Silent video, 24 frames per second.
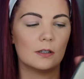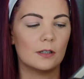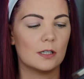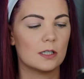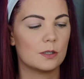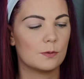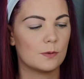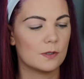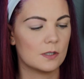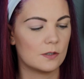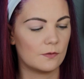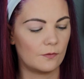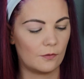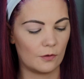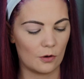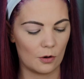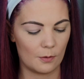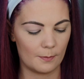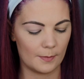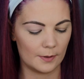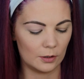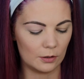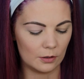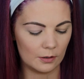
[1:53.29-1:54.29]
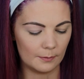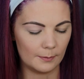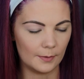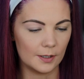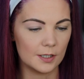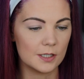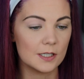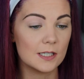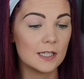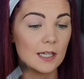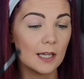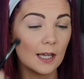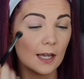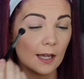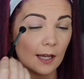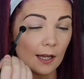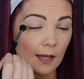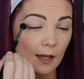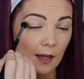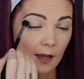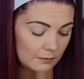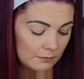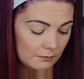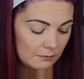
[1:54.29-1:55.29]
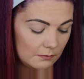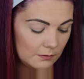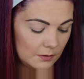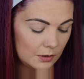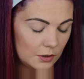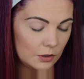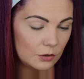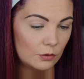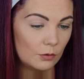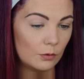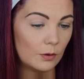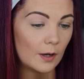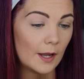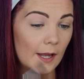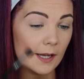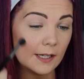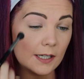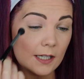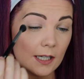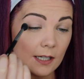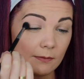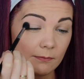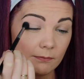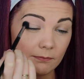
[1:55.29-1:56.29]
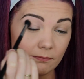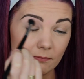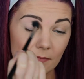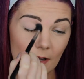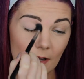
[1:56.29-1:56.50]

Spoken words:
This one's from Laura Mercier. You know, any